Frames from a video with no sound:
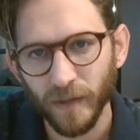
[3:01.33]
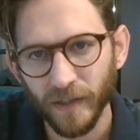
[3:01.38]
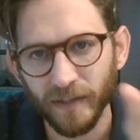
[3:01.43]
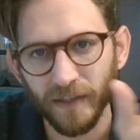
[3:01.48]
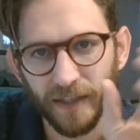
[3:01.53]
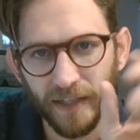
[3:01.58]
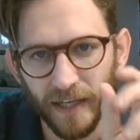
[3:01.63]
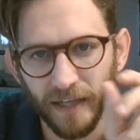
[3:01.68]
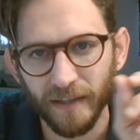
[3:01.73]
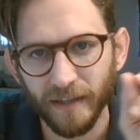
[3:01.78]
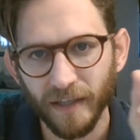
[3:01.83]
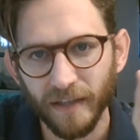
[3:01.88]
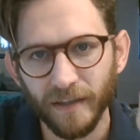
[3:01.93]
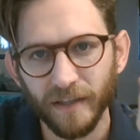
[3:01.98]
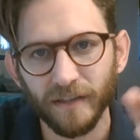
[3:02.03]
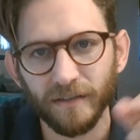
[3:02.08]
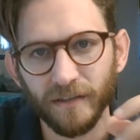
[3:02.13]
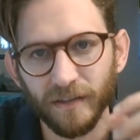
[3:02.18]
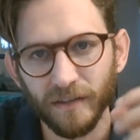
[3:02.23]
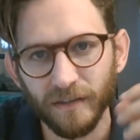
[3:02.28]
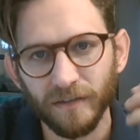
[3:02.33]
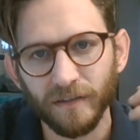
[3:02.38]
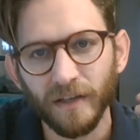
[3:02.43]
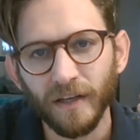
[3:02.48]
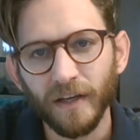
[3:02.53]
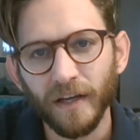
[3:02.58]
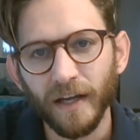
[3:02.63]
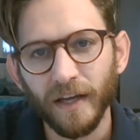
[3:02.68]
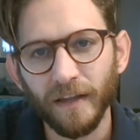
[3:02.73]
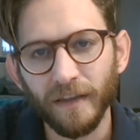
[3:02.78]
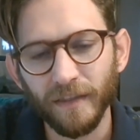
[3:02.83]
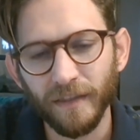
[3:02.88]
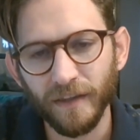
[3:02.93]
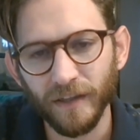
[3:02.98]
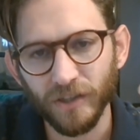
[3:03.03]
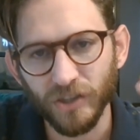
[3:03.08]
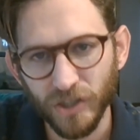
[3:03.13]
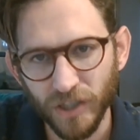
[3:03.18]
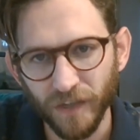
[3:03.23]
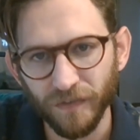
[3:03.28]
indicate that this is
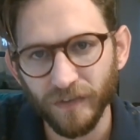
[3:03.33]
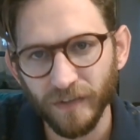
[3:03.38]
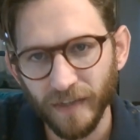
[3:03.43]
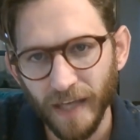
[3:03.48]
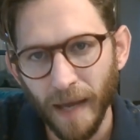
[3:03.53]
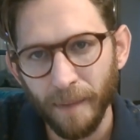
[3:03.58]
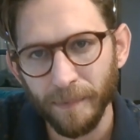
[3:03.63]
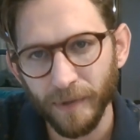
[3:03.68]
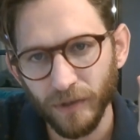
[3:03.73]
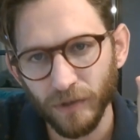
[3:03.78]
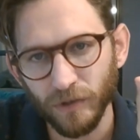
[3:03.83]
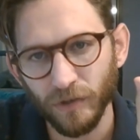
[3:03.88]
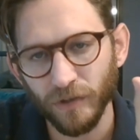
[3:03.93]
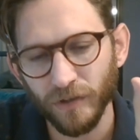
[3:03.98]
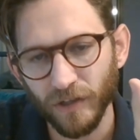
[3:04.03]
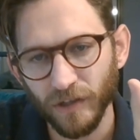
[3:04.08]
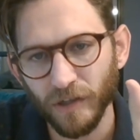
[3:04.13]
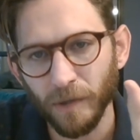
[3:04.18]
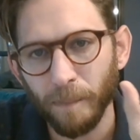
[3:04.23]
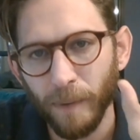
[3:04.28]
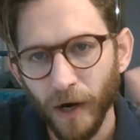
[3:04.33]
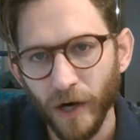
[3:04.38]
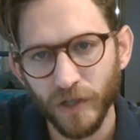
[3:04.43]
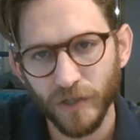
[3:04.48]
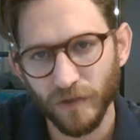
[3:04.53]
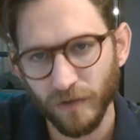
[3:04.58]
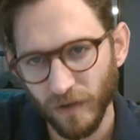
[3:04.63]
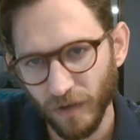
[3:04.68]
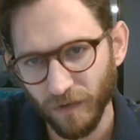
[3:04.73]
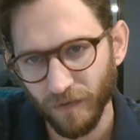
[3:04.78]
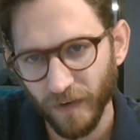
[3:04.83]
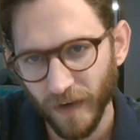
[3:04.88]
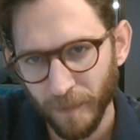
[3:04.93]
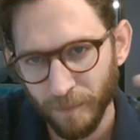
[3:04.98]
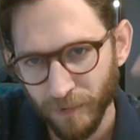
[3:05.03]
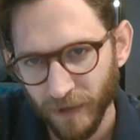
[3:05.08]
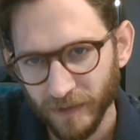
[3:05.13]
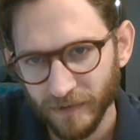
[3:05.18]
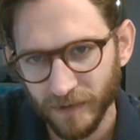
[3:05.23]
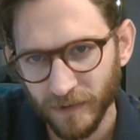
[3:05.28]
this shift is happening during the departure of the divine
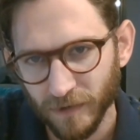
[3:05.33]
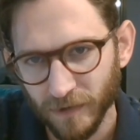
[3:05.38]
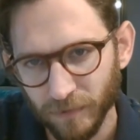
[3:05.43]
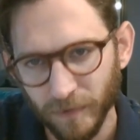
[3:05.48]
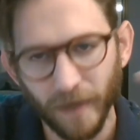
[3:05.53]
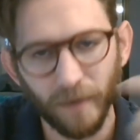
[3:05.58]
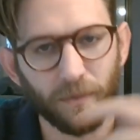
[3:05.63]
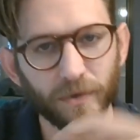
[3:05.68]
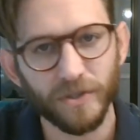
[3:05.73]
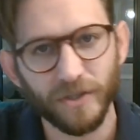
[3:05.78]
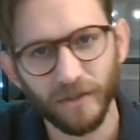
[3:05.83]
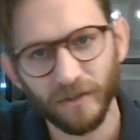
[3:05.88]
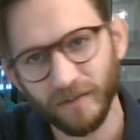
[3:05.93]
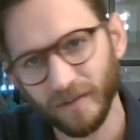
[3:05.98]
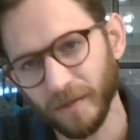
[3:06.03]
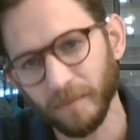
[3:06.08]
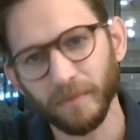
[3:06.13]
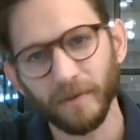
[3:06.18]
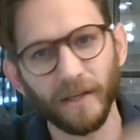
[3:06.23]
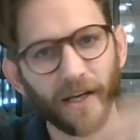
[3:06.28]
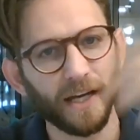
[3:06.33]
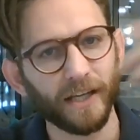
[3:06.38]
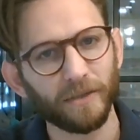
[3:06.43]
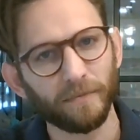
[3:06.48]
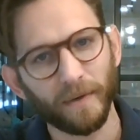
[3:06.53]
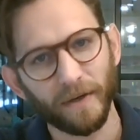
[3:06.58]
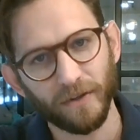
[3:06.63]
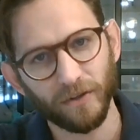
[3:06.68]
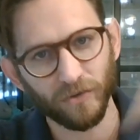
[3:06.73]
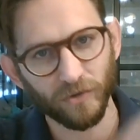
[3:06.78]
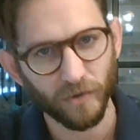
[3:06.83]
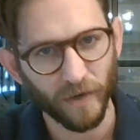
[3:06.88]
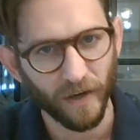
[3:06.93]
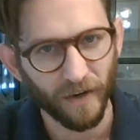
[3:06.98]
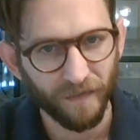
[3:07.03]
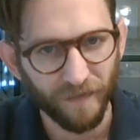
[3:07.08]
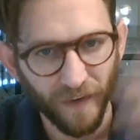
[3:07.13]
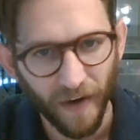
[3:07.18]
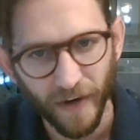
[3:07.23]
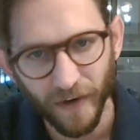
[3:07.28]
presence, right, which is symbolized by this great
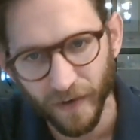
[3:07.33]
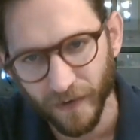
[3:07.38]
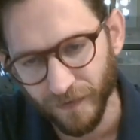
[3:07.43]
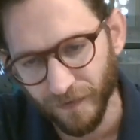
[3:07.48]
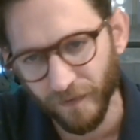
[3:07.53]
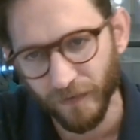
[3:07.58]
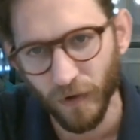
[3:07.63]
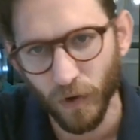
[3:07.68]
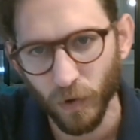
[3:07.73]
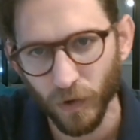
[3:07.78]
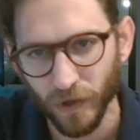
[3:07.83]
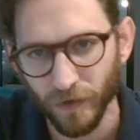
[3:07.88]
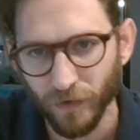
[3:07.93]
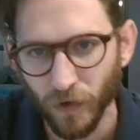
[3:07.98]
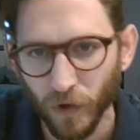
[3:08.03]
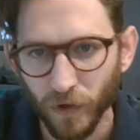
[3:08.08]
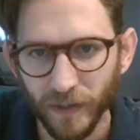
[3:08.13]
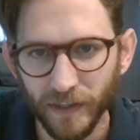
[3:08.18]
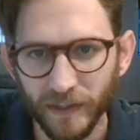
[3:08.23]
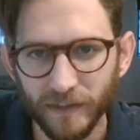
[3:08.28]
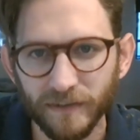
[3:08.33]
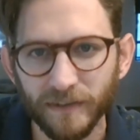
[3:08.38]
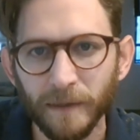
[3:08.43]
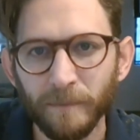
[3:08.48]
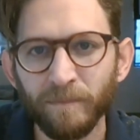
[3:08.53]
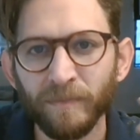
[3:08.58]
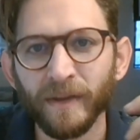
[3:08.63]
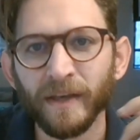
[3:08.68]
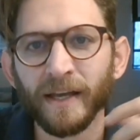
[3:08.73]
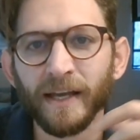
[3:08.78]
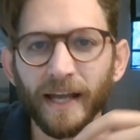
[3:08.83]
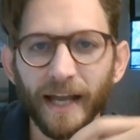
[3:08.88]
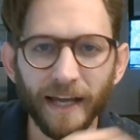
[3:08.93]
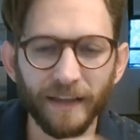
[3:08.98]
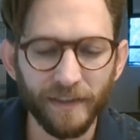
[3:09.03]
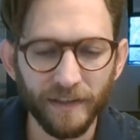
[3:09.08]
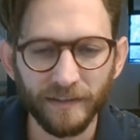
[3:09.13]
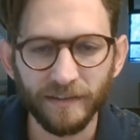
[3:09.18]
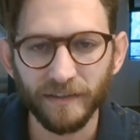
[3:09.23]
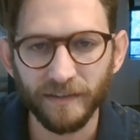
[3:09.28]
fire from the holy of holies, and
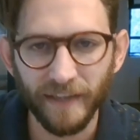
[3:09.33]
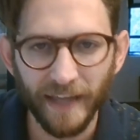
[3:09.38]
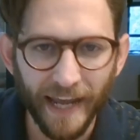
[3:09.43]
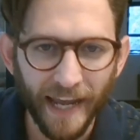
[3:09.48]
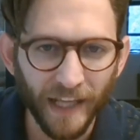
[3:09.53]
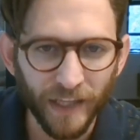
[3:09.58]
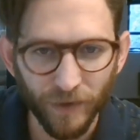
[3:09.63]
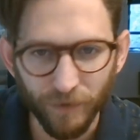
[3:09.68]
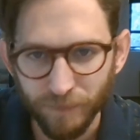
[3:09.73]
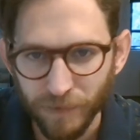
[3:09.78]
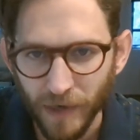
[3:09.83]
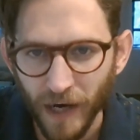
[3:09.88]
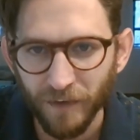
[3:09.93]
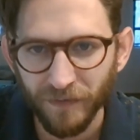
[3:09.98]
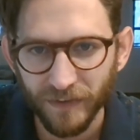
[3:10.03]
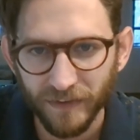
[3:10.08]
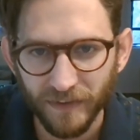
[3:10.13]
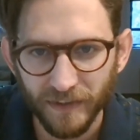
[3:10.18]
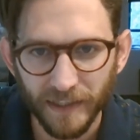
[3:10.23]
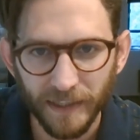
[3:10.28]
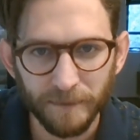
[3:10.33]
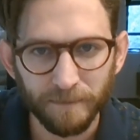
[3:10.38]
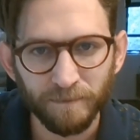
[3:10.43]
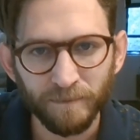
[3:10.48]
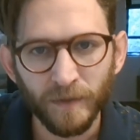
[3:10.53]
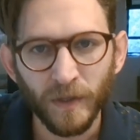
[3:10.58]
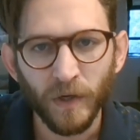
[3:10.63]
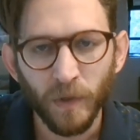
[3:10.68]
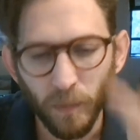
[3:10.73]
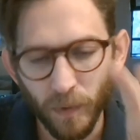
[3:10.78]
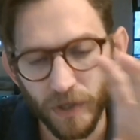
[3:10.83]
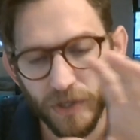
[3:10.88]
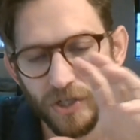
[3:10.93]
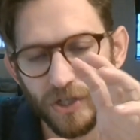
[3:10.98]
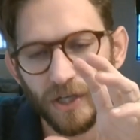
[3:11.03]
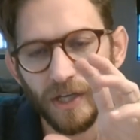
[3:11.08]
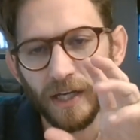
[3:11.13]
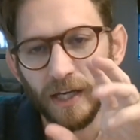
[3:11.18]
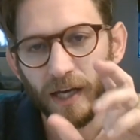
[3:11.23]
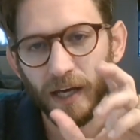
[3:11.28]
this is the end of prophecy,
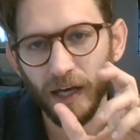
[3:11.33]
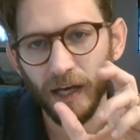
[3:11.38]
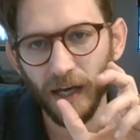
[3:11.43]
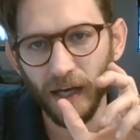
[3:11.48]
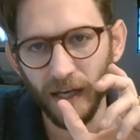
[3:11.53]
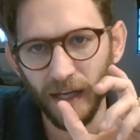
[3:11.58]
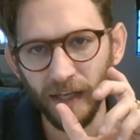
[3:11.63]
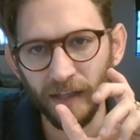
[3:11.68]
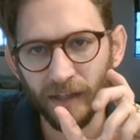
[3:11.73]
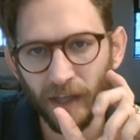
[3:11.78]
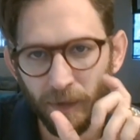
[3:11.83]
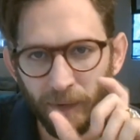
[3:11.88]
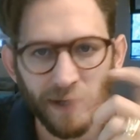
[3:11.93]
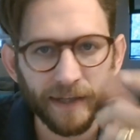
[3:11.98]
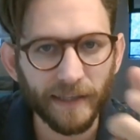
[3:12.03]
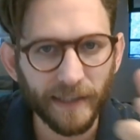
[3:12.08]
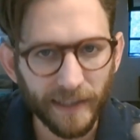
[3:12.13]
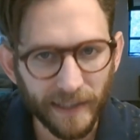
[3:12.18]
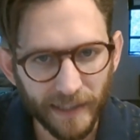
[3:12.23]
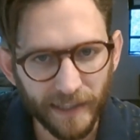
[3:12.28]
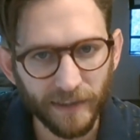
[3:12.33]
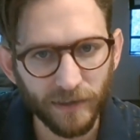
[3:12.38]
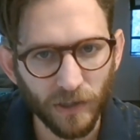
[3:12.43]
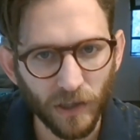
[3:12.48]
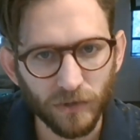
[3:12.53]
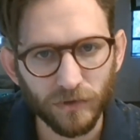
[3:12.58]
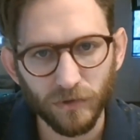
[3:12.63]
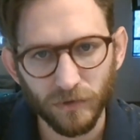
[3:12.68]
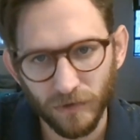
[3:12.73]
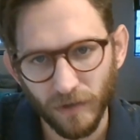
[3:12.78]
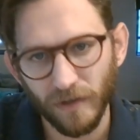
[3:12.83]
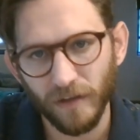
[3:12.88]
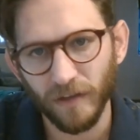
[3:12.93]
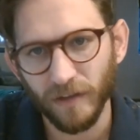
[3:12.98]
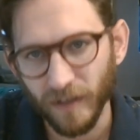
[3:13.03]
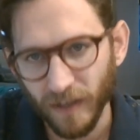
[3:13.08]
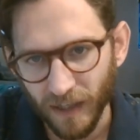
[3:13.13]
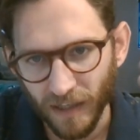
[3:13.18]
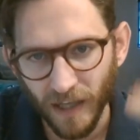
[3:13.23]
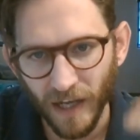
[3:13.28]
which uh, indirectly leads also to the
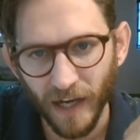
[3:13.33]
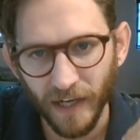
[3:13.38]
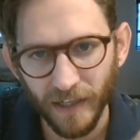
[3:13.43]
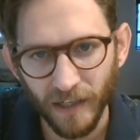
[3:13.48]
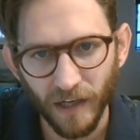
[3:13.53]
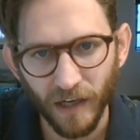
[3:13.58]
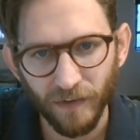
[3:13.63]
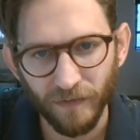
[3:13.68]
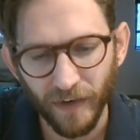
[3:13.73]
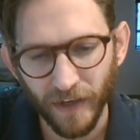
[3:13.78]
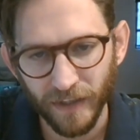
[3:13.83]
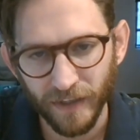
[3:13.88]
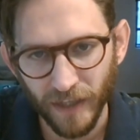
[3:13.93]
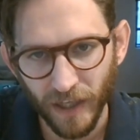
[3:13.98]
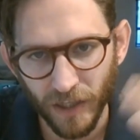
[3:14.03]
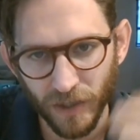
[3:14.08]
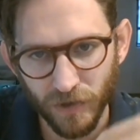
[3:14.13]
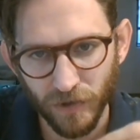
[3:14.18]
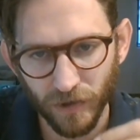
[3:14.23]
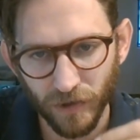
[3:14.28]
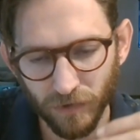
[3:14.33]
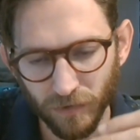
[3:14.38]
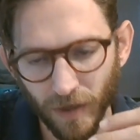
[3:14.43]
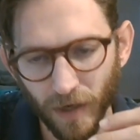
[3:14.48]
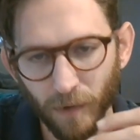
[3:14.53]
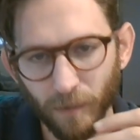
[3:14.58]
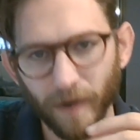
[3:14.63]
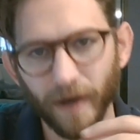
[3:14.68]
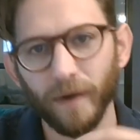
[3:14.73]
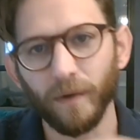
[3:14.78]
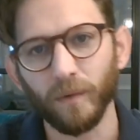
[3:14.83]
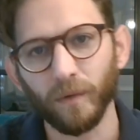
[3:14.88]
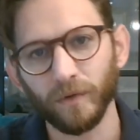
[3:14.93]
decline of idolatry as well, right?